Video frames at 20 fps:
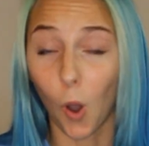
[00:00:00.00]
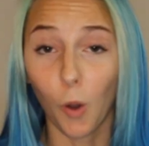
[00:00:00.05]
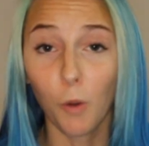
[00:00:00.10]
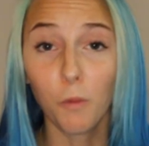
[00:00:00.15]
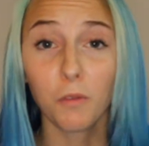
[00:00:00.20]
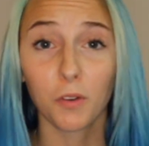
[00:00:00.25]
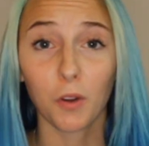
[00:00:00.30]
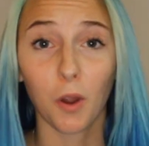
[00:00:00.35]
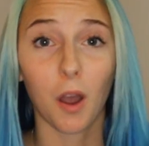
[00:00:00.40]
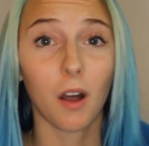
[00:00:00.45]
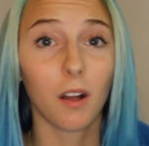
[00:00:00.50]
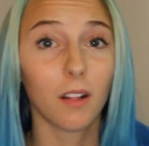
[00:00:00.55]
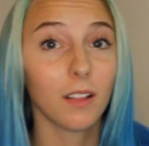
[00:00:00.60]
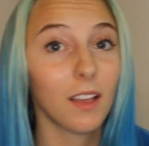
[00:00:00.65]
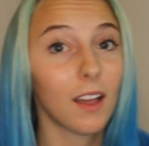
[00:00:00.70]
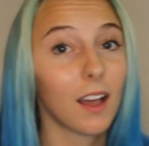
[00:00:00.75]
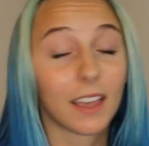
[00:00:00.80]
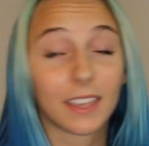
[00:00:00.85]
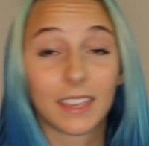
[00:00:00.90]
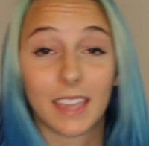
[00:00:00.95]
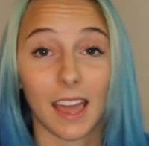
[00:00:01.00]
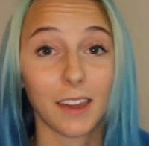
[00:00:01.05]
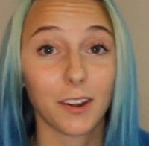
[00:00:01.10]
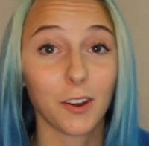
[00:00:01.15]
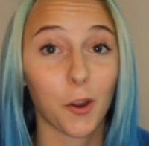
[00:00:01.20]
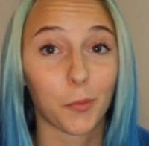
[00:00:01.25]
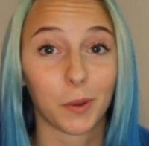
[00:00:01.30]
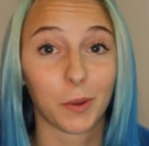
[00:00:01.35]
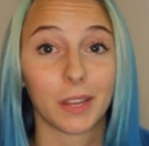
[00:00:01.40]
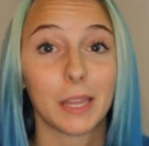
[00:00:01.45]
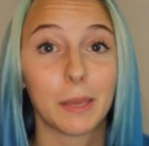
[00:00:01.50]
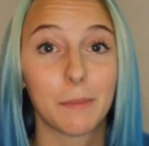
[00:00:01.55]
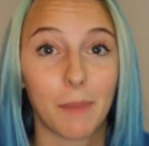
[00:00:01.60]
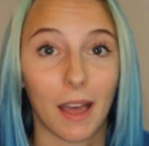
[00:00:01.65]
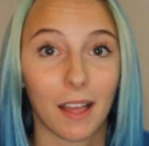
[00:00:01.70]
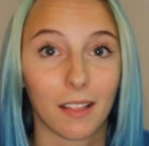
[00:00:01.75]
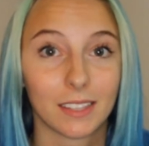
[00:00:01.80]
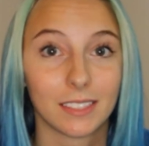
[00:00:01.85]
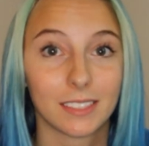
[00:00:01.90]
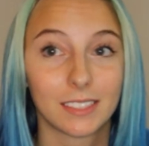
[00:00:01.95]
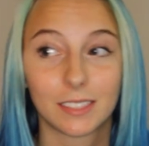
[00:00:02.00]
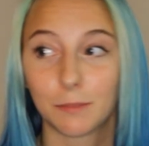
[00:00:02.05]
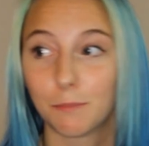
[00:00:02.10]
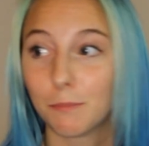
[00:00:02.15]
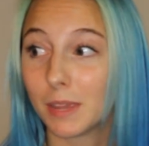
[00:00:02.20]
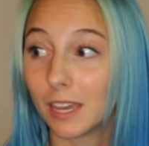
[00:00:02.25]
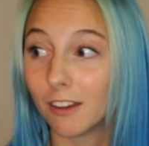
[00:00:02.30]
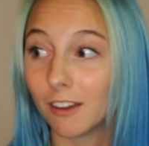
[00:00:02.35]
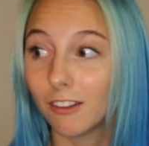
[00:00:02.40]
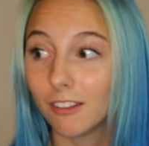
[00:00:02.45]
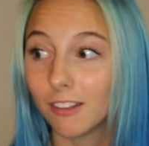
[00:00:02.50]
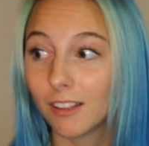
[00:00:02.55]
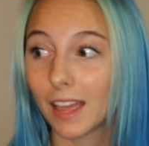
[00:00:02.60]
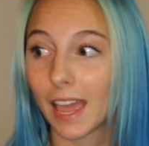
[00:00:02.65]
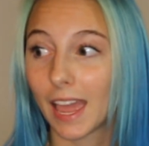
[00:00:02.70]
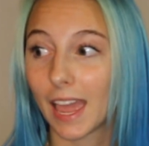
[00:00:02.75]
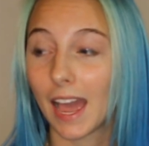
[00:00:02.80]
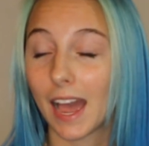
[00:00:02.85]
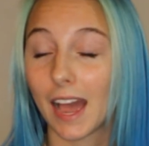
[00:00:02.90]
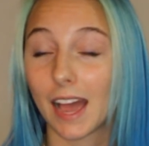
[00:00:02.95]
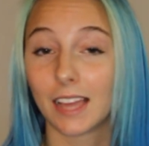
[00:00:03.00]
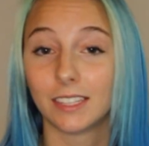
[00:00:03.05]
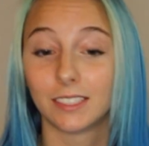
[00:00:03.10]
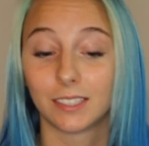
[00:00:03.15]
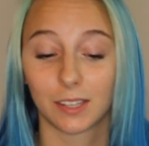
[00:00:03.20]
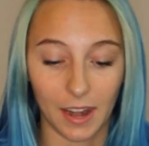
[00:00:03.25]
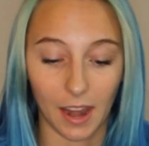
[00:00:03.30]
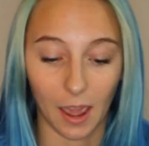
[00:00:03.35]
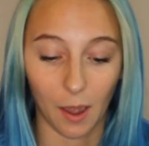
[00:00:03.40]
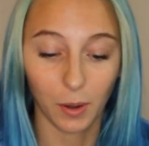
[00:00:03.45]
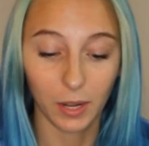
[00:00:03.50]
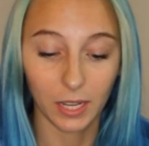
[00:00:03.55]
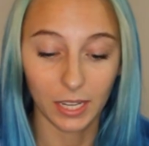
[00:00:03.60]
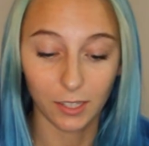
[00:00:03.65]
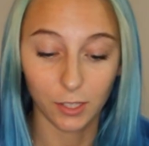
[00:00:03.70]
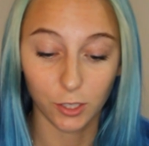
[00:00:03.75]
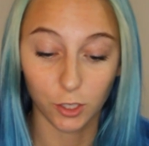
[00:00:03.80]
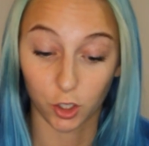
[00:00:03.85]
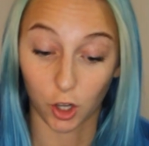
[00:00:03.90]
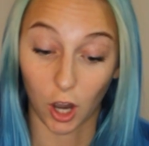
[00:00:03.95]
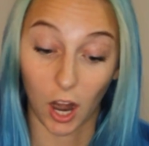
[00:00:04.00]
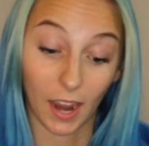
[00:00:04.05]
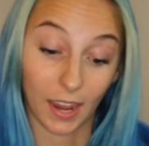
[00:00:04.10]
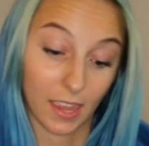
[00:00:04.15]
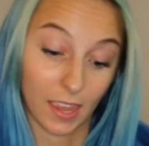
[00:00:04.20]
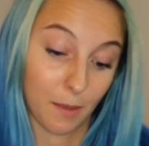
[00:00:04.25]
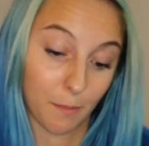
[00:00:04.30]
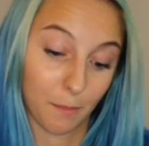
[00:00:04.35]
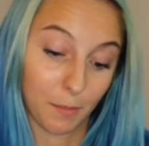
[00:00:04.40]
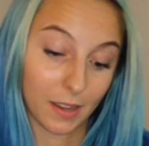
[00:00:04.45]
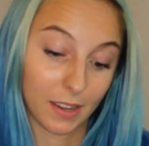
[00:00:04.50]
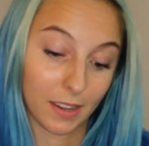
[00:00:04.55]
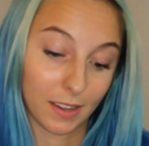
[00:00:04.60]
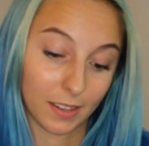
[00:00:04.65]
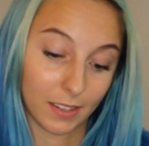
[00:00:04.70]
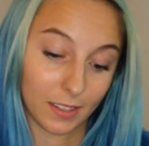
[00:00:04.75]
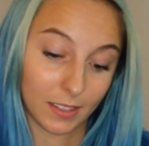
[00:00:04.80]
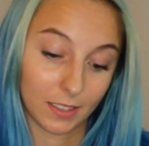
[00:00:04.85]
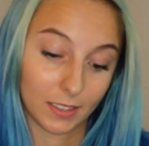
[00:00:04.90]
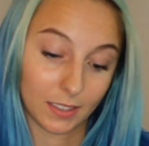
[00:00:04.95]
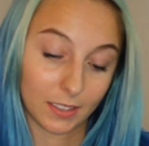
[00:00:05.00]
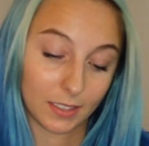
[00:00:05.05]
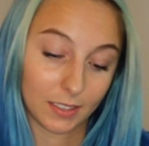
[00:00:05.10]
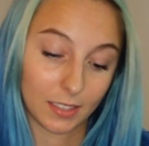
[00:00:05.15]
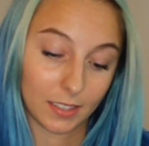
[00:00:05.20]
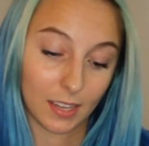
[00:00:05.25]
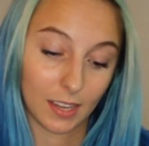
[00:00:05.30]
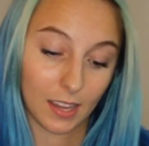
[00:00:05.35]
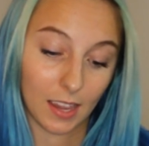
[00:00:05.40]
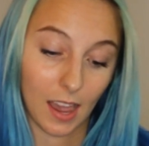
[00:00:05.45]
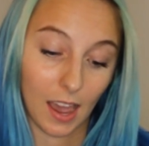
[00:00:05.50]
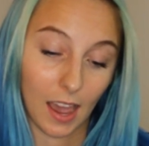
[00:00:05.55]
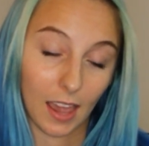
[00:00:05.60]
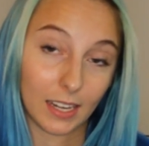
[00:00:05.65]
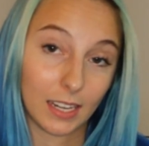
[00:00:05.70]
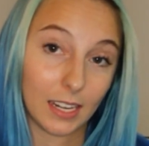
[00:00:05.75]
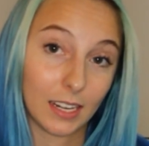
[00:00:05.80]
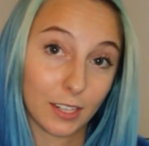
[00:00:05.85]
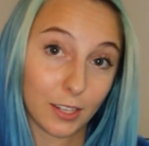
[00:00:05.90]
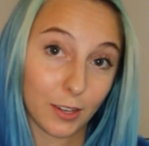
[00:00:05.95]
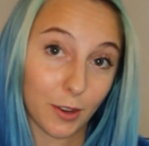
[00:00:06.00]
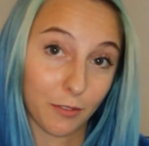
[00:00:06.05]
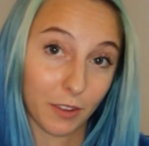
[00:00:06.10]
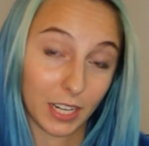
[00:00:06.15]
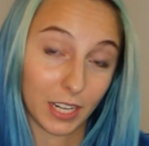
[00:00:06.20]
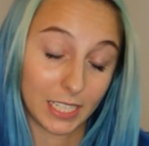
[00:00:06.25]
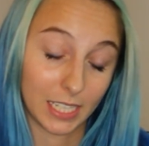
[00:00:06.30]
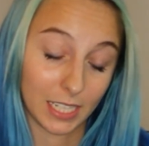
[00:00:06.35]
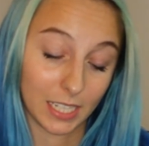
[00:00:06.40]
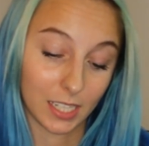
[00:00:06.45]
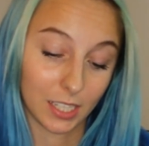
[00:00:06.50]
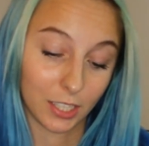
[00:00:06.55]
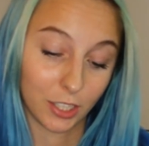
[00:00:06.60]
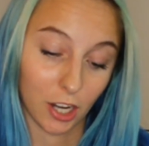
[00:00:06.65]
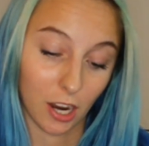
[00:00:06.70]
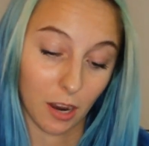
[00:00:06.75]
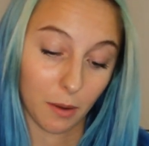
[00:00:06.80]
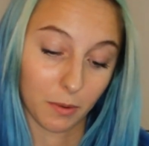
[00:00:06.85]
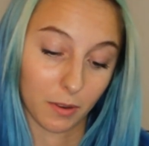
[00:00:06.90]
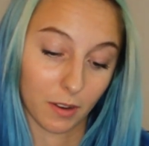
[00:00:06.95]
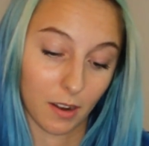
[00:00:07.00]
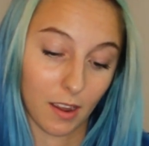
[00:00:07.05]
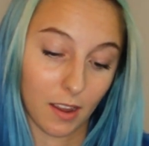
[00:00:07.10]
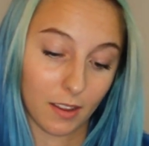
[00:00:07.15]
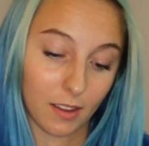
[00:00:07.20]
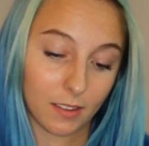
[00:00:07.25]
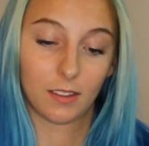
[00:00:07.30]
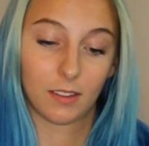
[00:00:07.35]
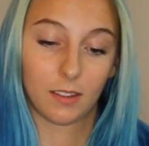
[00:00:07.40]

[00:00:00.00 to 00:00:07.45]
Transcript: Overall, again, a really balanced meal, and now I need to try it because I need to know if I did a good job or not.